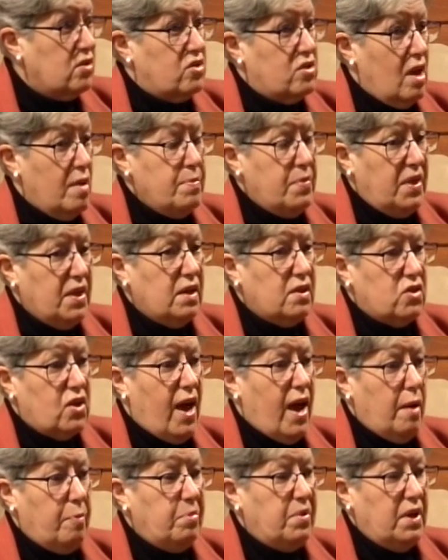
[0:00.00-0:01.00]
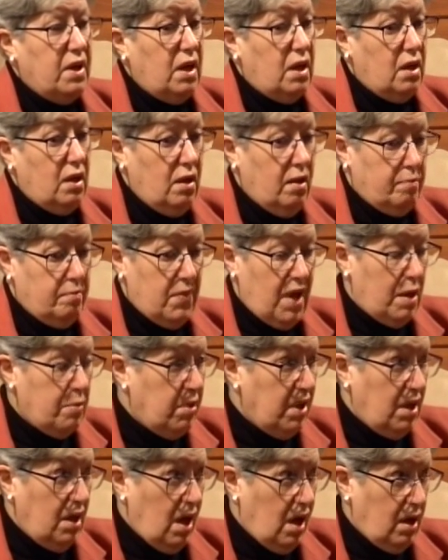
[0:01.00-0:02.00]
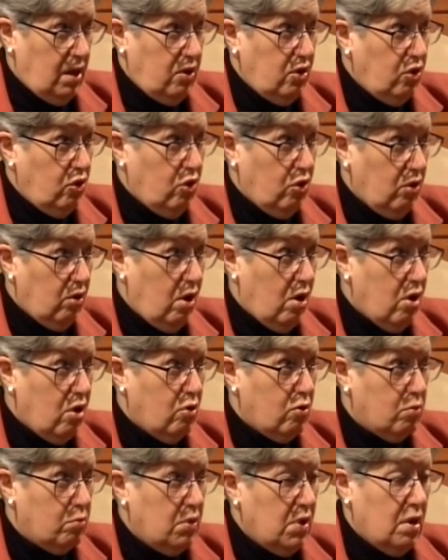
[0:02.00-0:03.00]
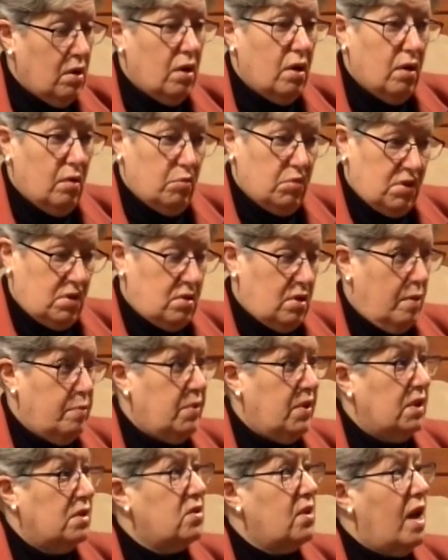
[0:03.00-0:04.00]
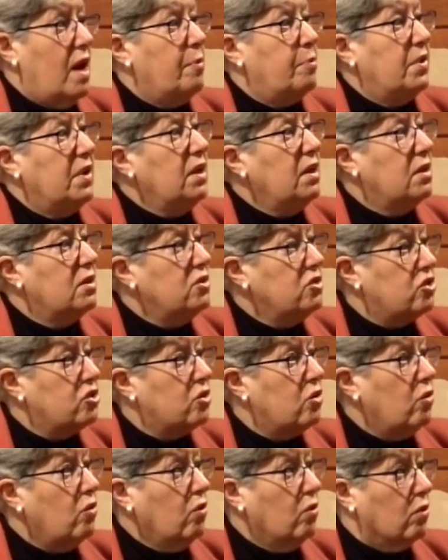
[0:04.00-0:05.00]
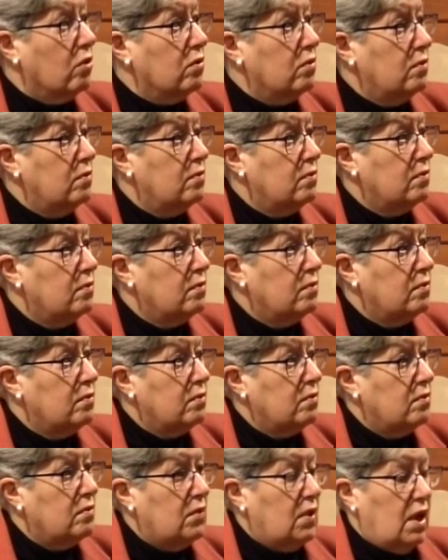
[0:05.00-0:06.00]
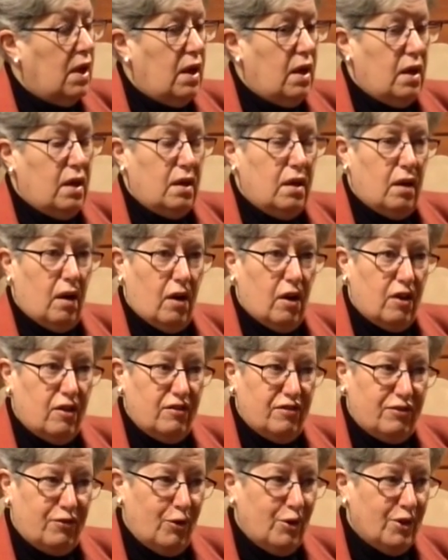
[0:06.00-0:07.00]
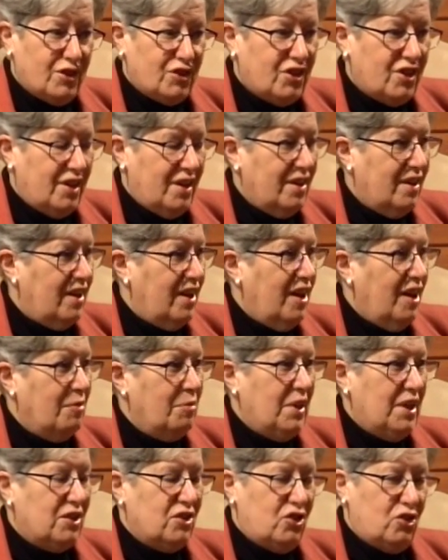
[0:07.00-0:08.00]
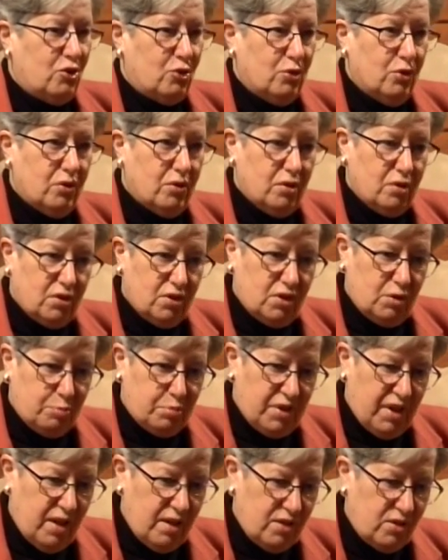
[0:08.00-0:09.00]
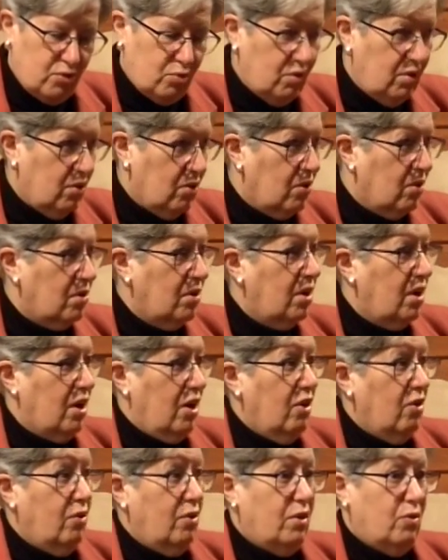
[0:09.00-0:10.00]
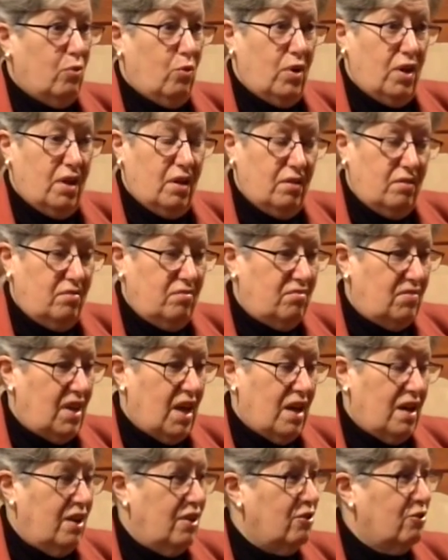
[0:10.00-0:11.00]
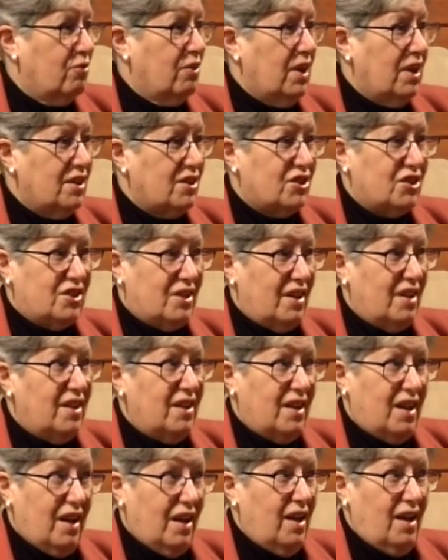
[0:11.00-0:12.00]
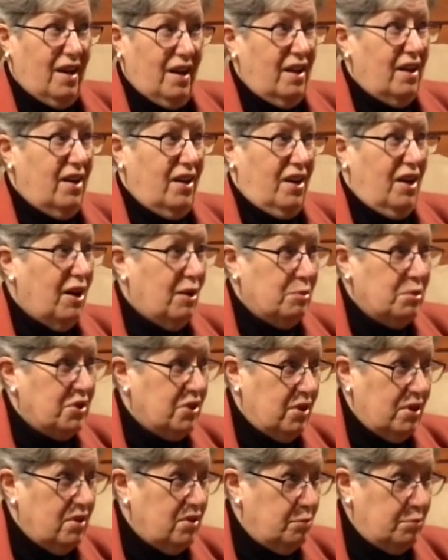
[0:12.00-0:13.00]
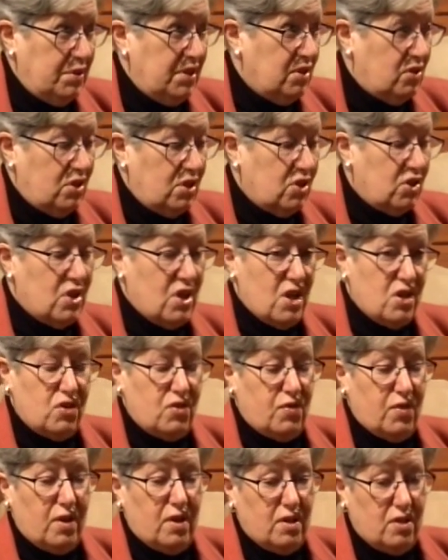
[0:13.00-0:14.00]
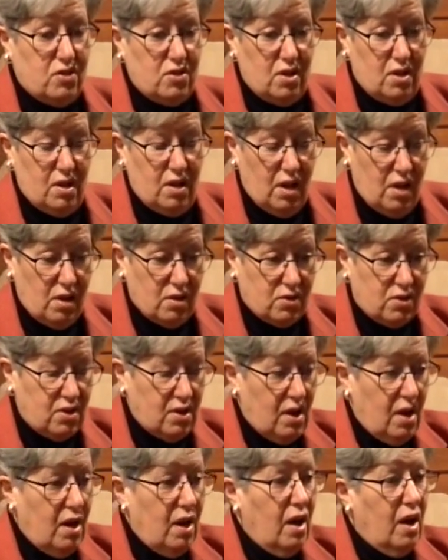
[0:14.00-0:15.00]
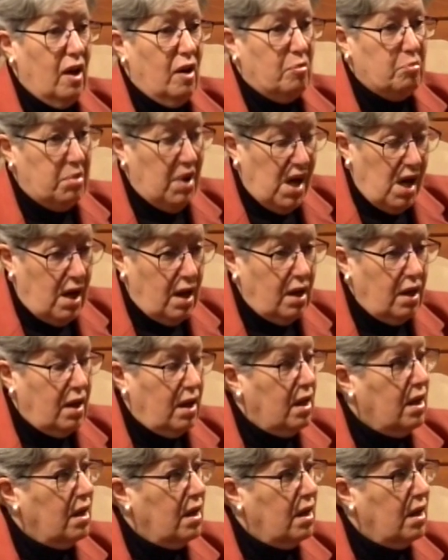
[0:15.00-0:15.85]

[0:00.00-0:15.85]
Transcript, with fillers: something's happening, maybe not in your home, but something's happening in school. Mm-hmm. Mm-hmm. And unfortunately, I mean, school's a place we all go and we get enriched and, and it helps us be successful as adults. But